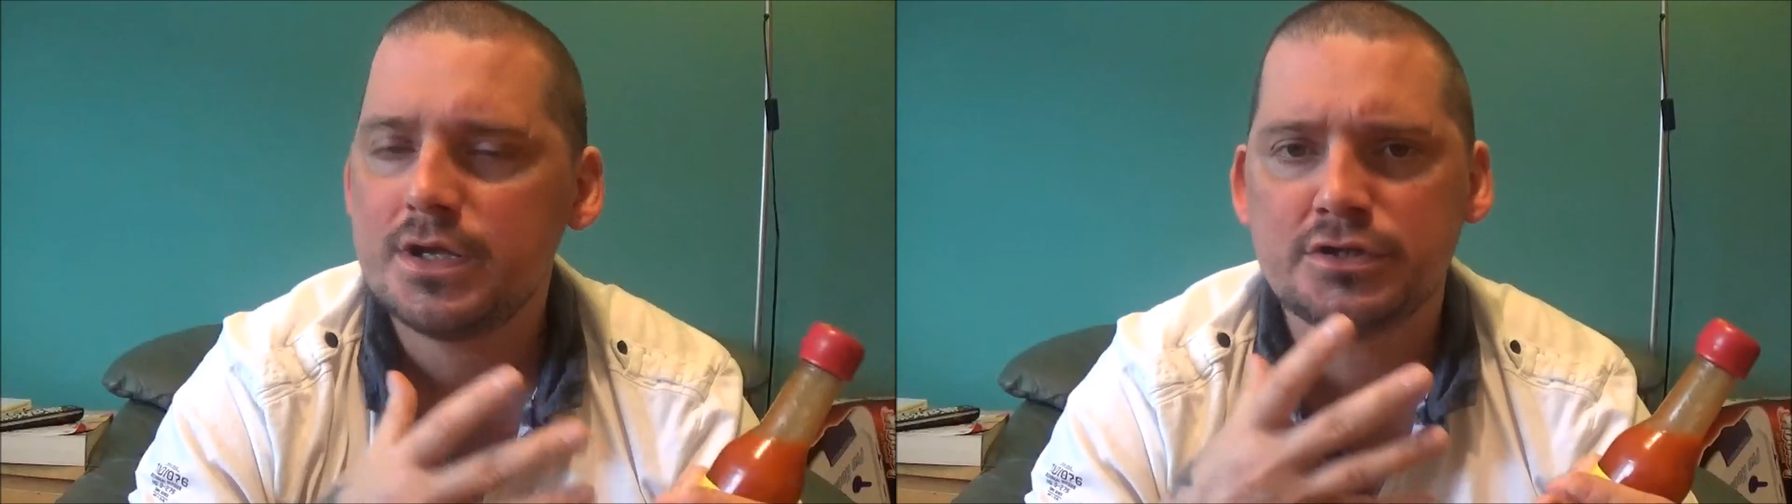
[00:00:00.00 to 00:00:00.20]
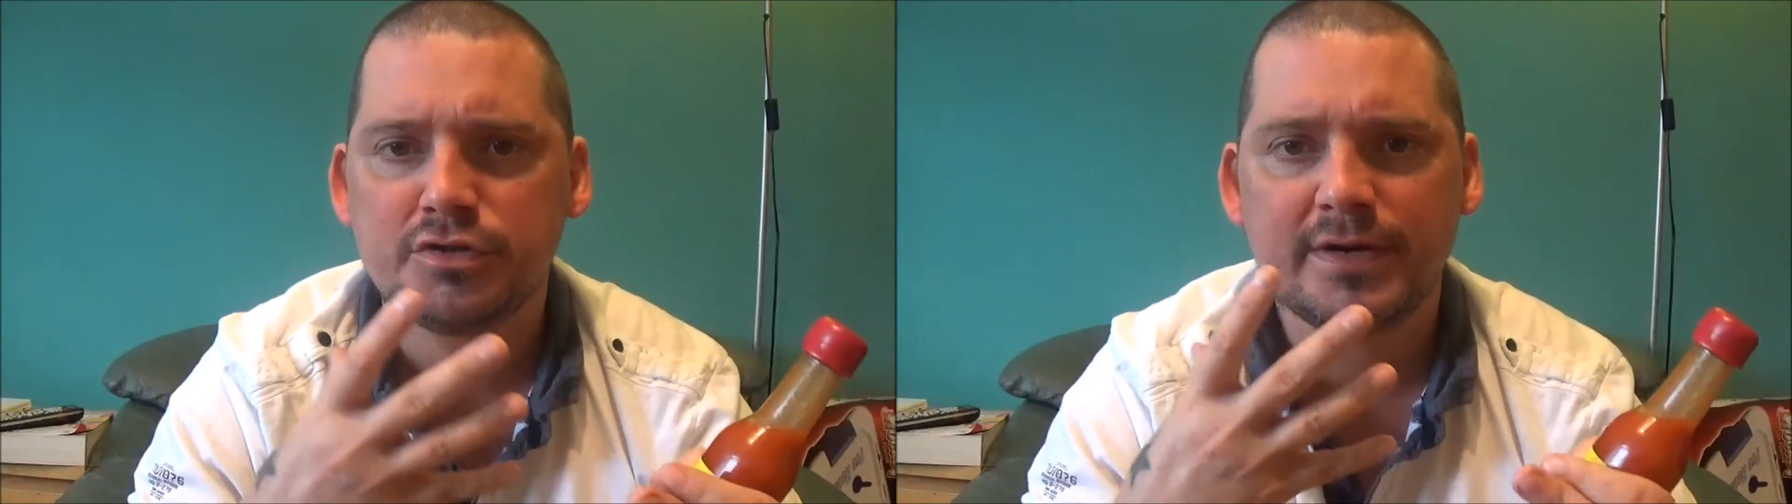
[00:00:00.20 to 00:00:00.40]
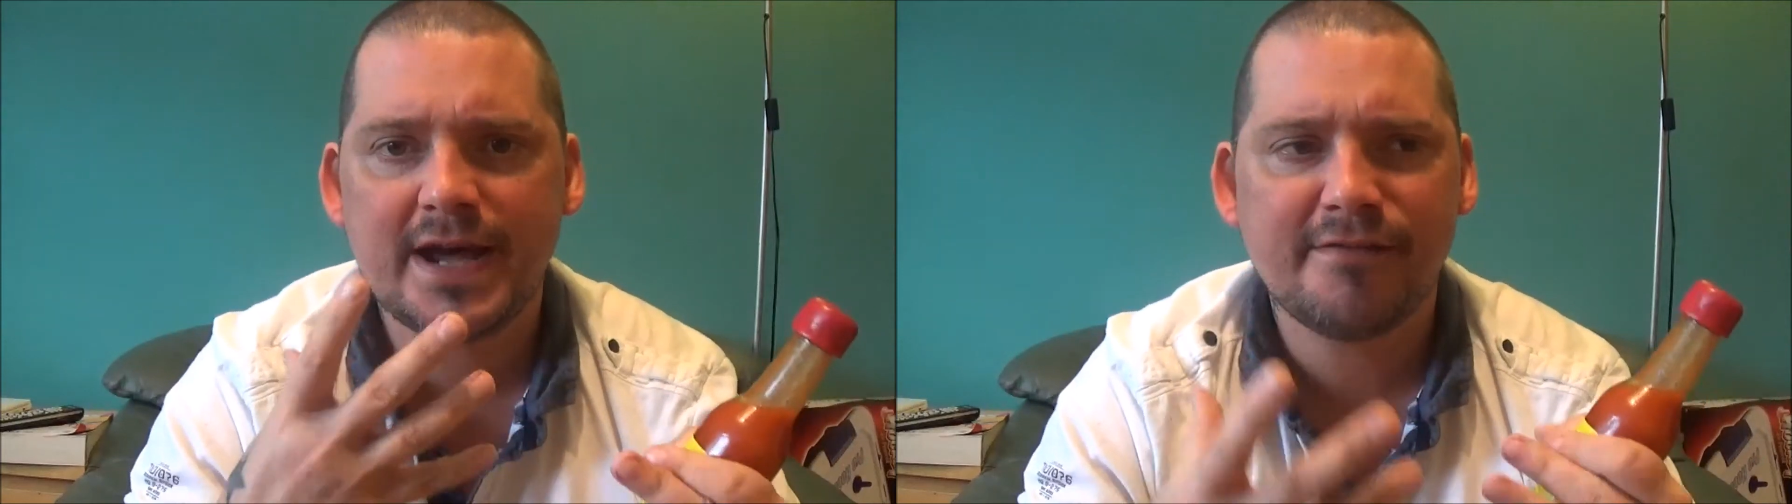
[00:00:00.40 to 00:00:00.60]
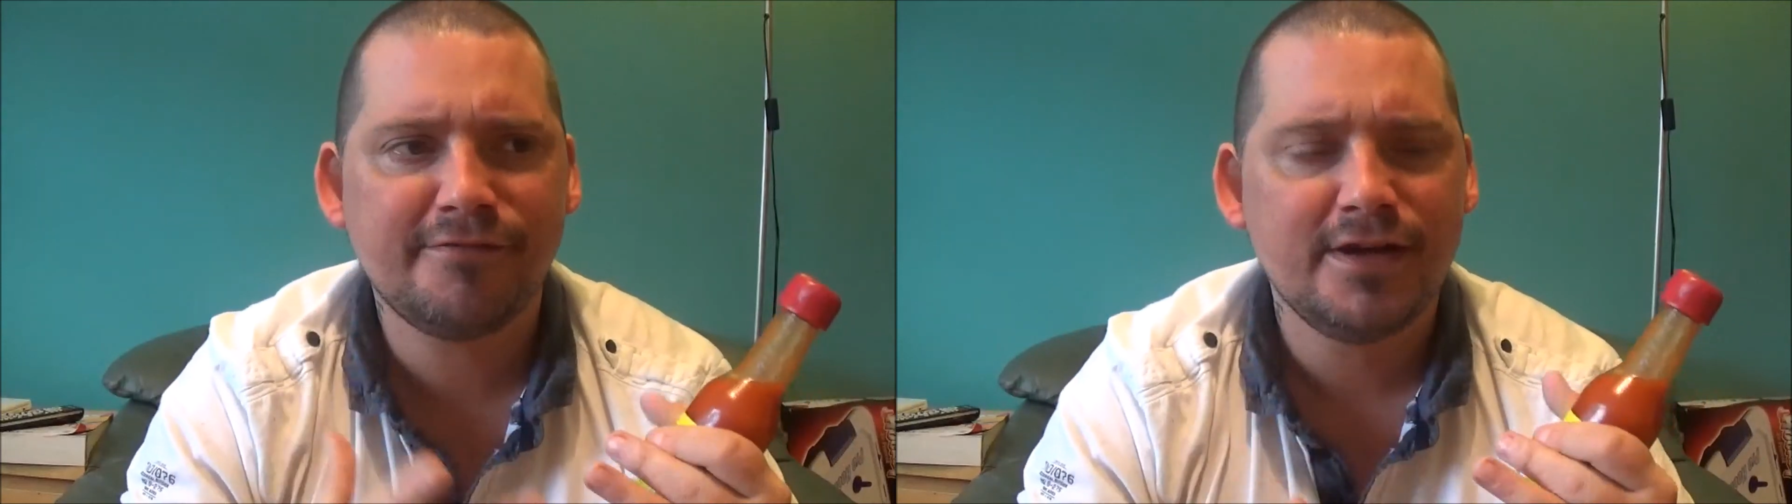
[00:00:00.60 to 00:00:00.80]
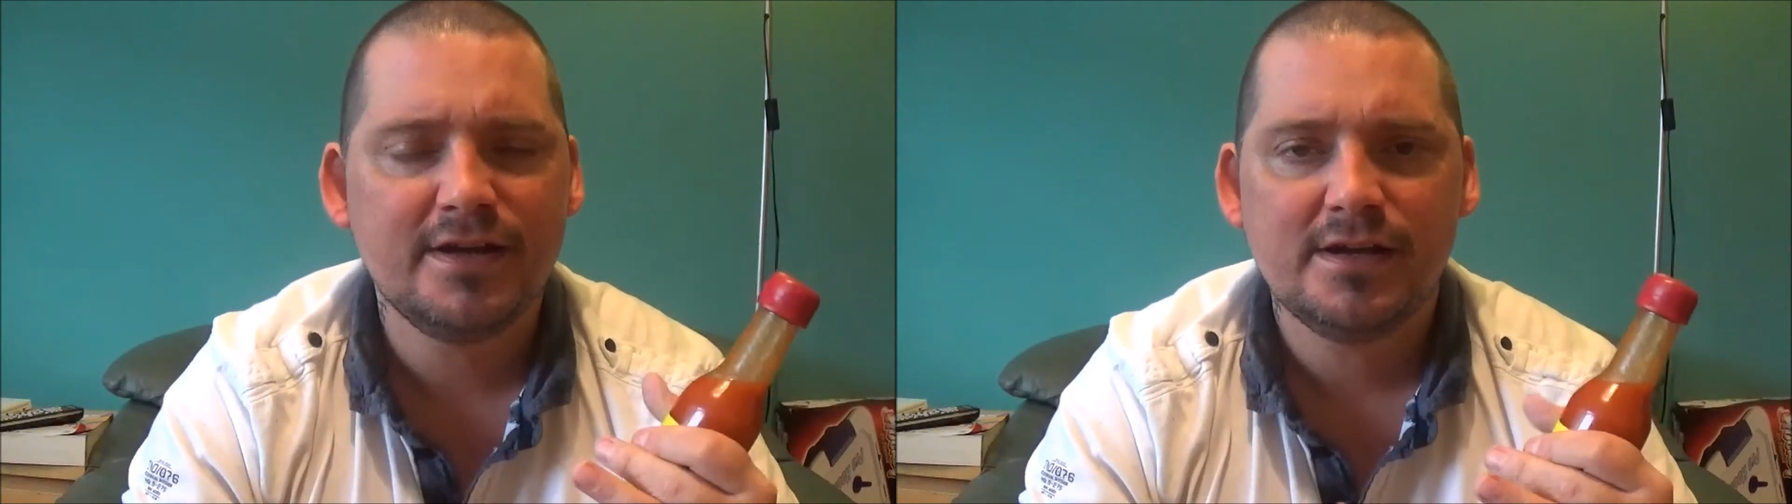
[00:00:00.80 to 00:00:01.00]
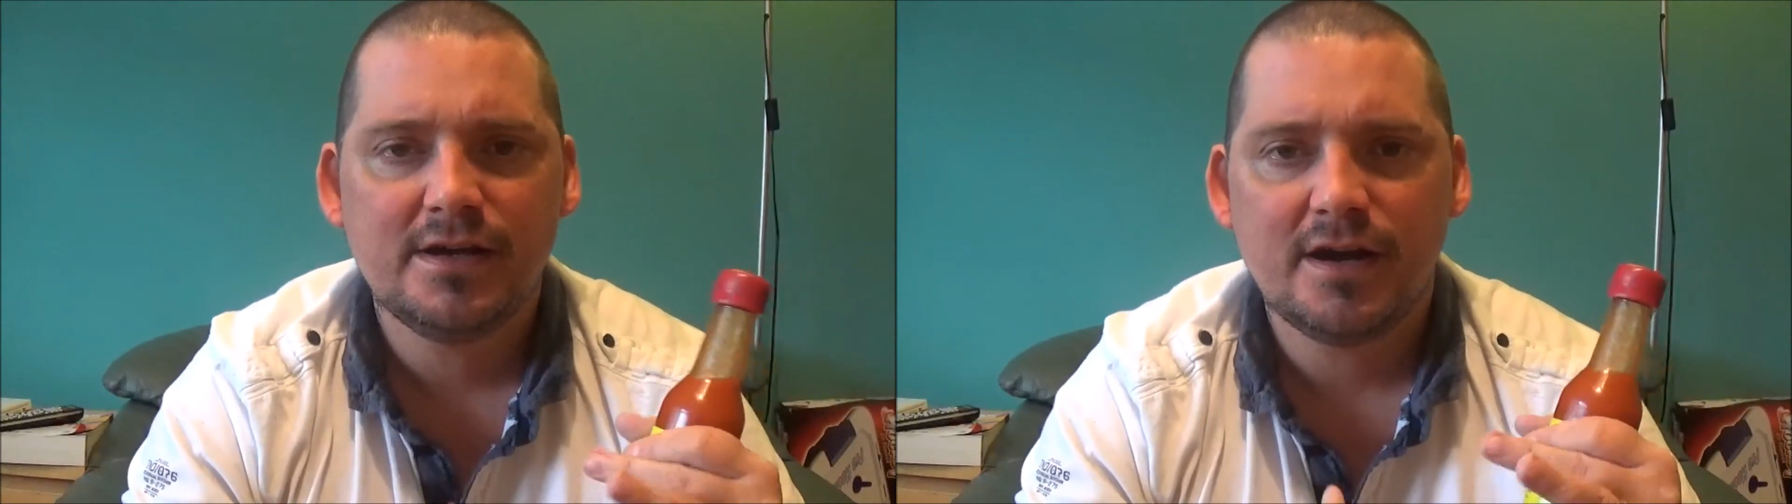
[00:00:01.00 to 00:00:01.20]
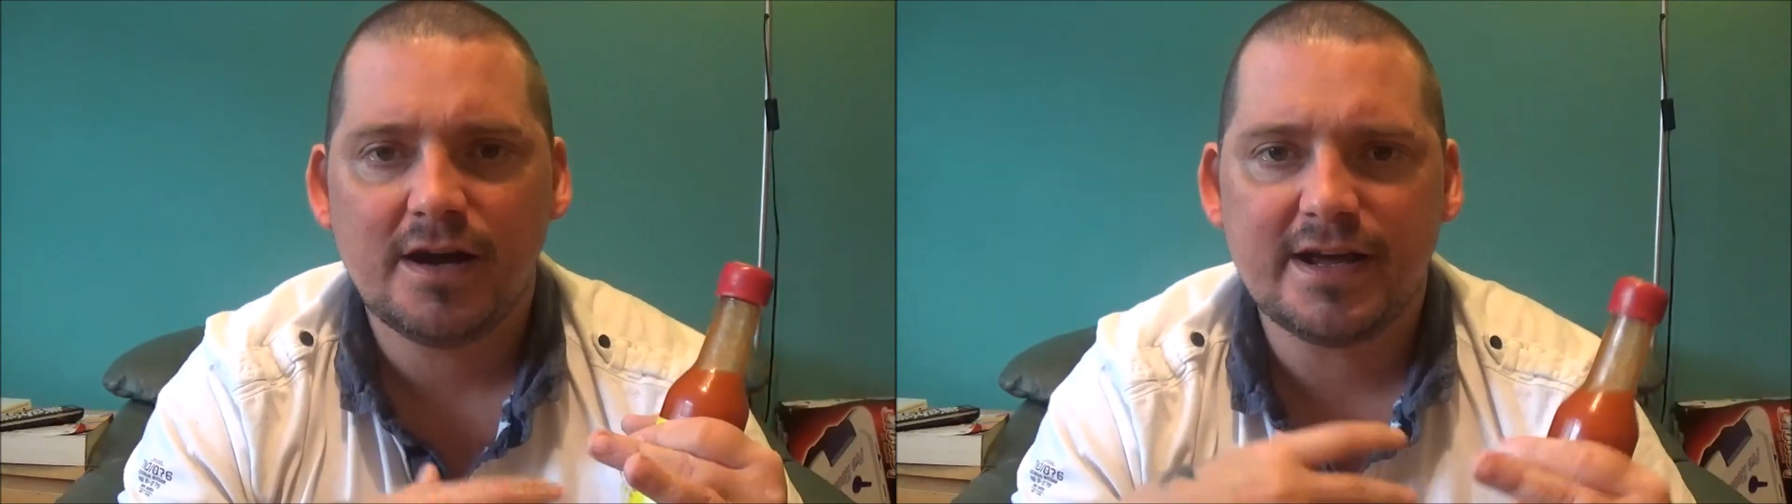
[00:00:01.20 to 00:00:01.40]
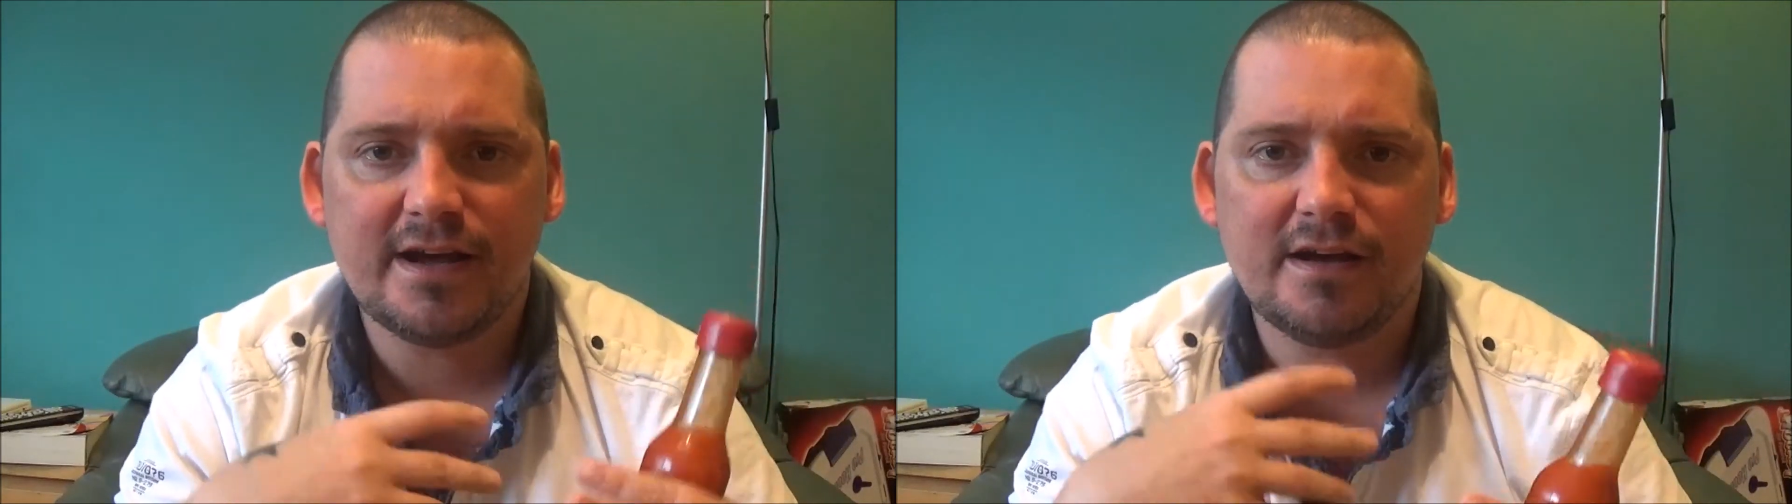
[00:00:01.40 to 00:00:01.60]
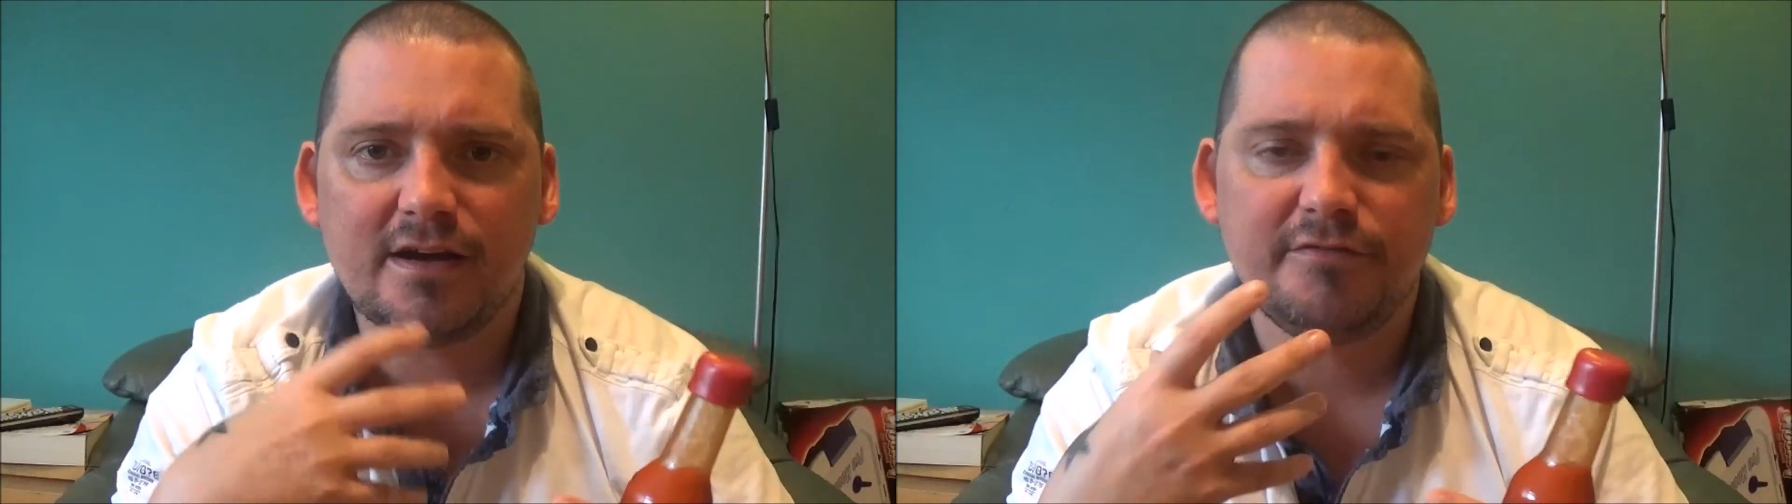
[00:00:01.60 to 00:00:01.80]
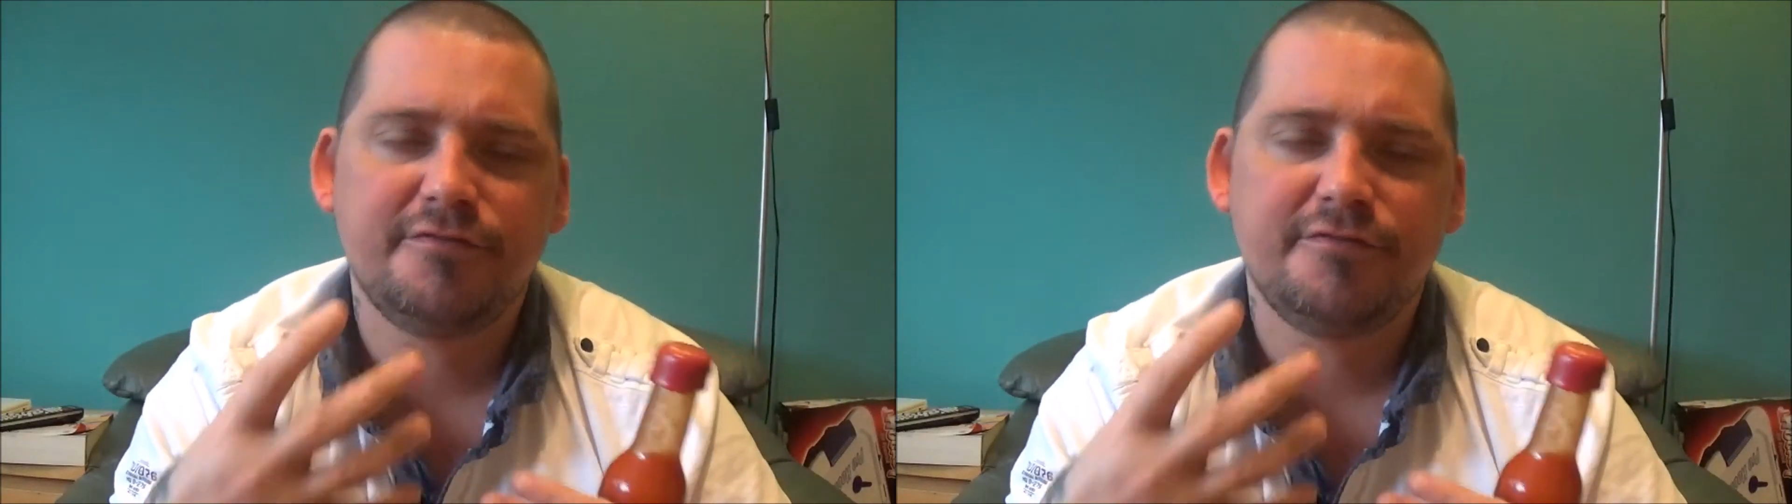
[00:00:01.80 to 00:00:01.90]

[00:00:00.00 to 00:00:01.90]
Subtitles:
So I'd